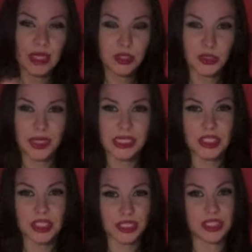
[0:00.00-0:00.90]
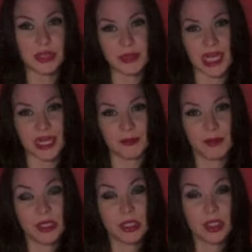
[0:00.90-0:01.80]
So that's Gemini.
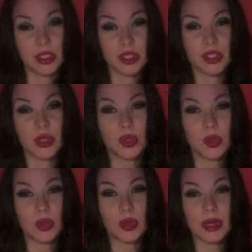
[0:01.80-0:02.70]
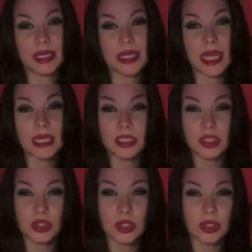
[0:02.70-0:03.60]
So
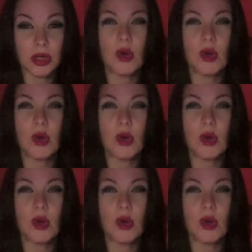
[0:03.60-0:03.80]
Cancer,